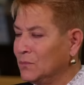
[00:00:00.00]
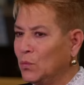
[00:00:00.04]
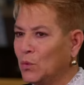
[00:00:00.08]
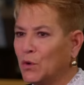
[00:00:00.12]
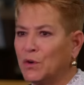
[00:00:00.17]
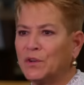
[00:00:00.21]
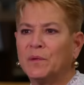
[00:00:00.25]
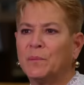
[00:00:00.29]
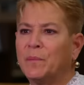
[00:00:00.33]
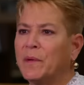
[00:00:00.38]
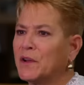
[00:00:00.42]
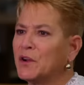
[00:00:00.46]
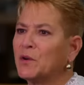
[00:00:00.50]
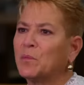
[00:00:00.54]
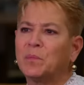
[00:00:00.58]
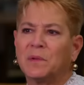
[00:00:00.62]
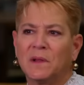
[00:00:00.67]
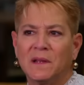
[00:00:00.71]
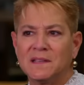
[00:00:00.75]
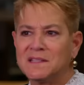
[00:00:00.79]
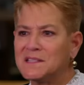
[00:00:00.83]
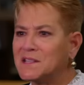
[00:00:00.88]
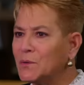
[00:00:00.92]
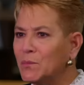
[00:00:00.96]
We're in a better
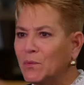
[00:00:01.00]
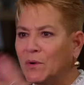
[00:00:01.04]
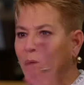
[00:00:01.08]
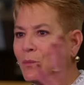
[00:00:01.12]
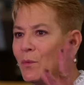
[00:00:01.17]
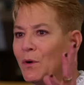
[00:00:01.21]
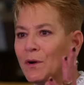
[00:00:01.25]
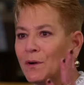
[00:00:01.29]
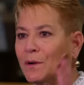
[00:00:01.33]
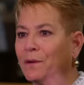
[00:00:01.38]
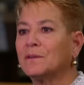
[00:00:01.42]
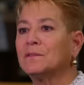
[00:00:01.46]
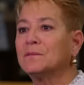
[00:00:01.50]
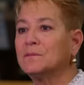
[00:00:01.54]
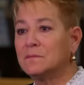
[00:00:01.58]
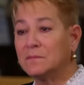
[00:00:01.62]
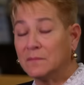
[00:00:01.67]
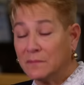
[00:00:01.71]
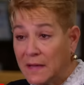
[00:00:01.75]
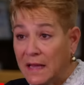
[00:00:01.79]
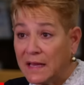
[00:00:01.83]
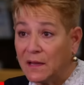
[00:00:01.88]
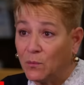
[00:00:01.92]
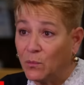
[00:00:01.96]
place than we were
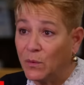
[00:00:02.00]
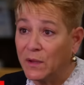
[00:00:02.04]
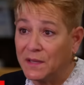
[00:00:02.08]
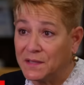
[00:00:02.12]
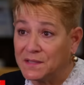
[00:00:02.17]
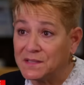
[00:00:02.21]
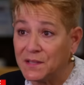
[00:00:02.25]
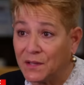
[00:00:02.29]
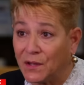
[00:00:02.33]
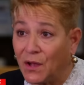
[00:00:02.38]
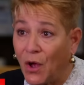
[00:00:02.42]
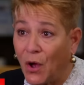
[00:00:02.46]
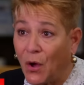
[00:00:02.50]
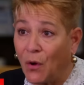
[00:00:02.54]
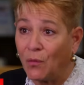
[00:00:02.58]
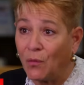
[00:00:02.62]
8 weeks ago.